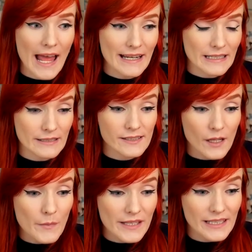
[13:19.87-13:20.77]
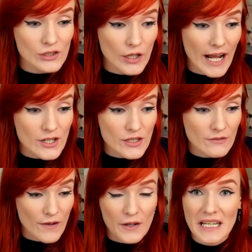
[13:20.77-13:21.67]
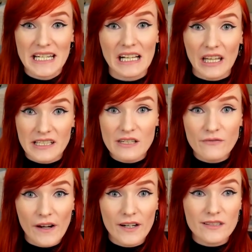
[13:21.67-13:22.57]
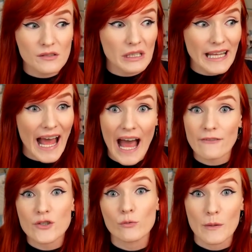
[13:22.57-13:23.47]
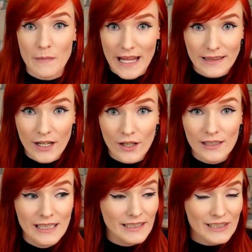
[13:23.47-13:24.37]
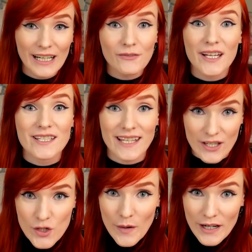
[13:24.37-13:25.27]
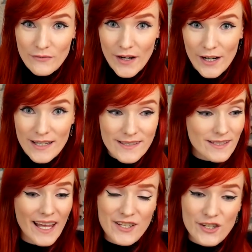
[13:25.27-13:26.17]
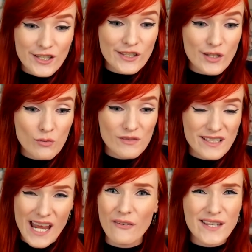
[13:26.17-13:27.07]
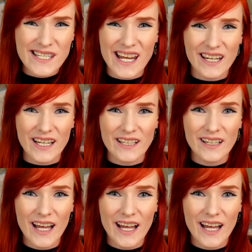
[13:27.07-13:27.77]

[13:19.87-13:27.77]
And some of these are actually very neglected ferrets, so they have to remain there. They're kind of like sanctuary ferrets. It's just so devastating.